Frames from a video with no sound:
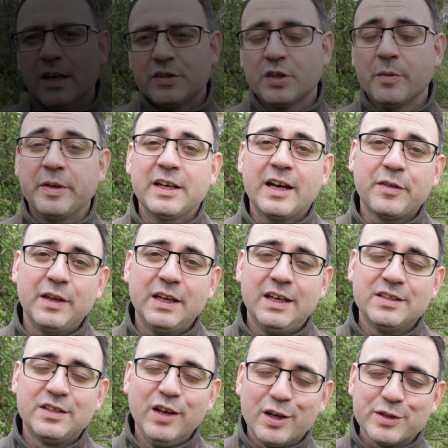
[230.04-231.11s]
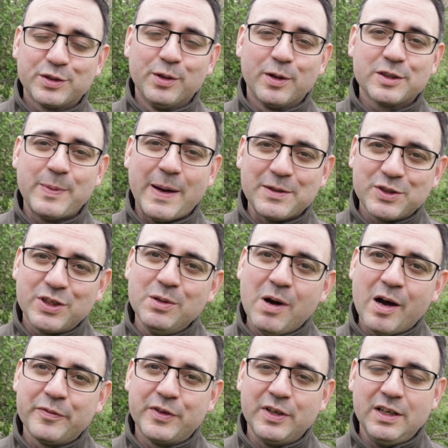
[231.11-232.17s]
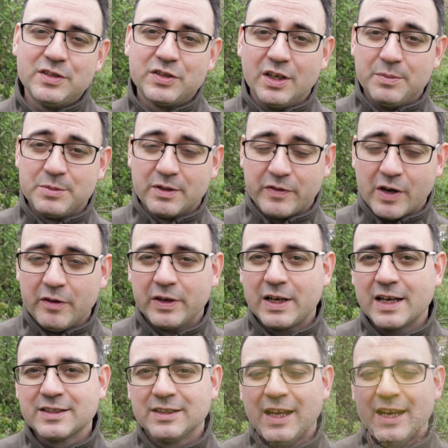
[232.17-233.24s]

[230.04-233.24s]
Something I think is not talked about too often in terms of overcast